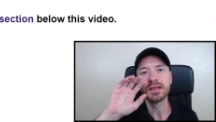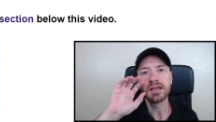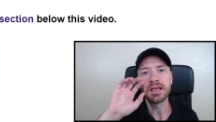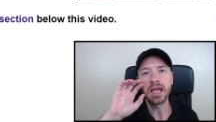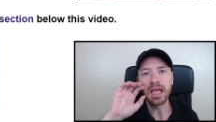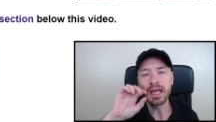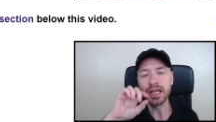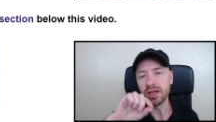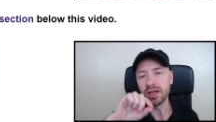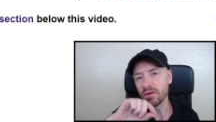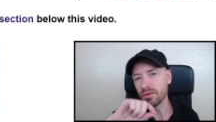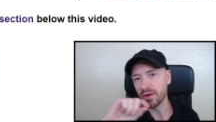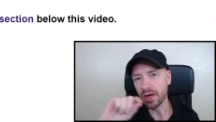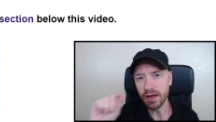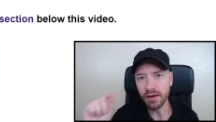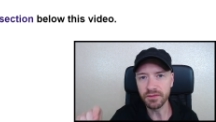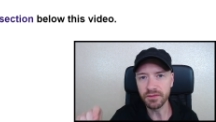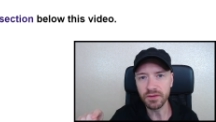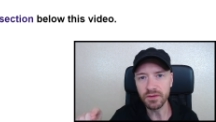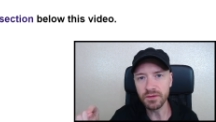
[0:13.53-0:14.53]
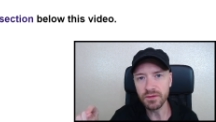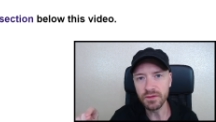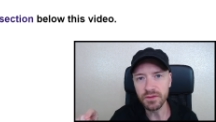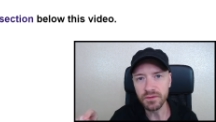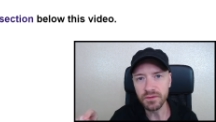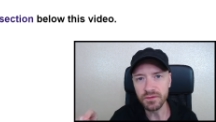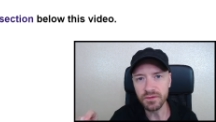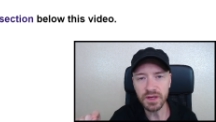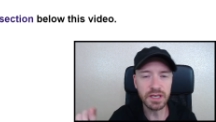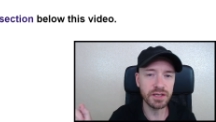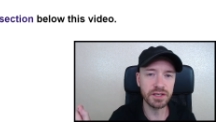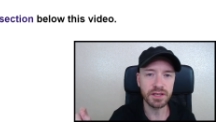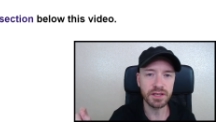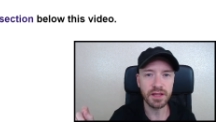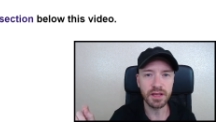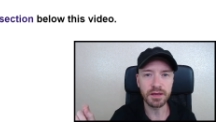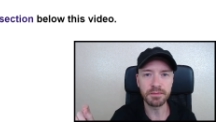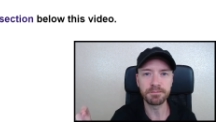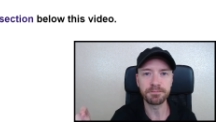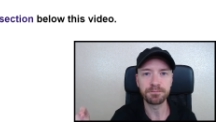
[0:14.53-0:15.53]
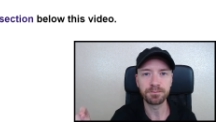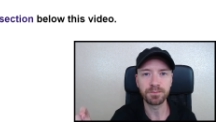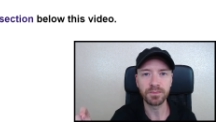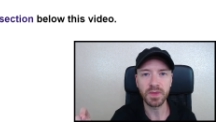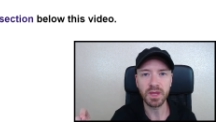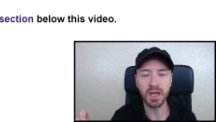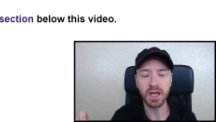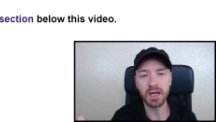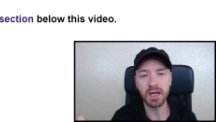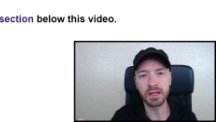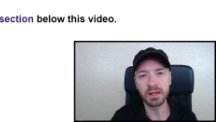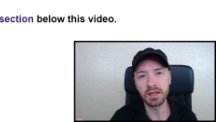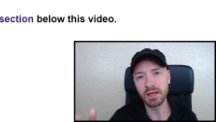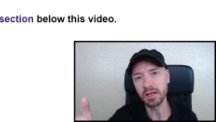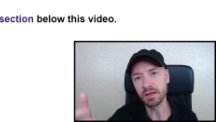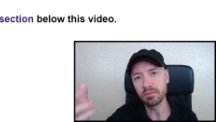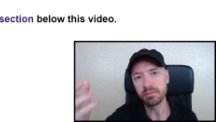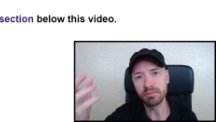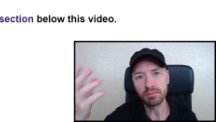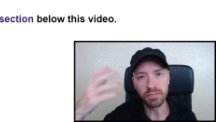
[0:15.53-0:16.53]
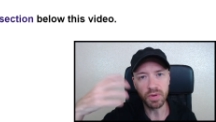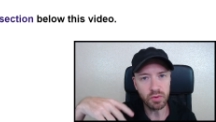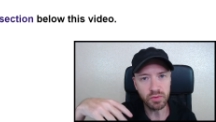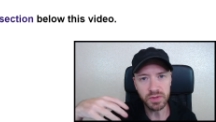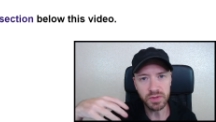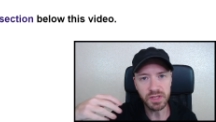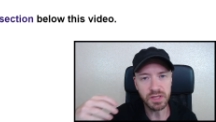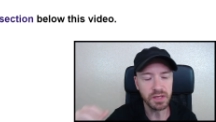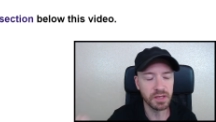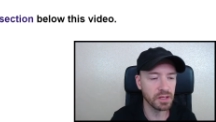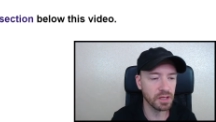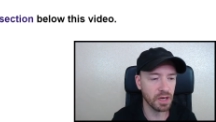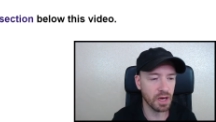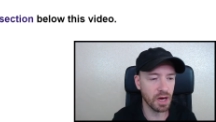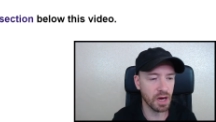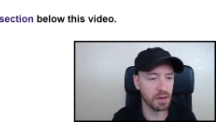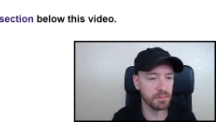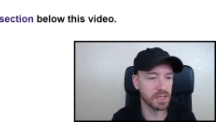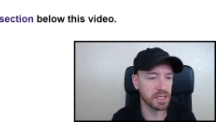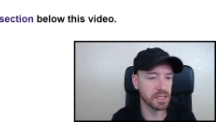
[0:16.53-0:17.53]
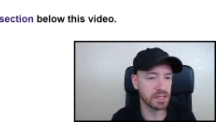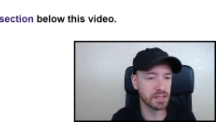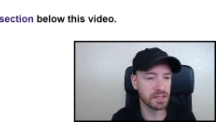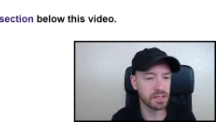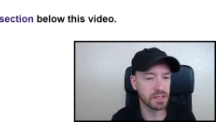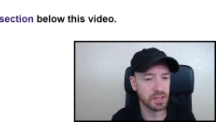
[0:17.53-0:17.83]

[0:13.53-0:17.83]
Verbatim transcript: and you have to finish them and then post it in the comments.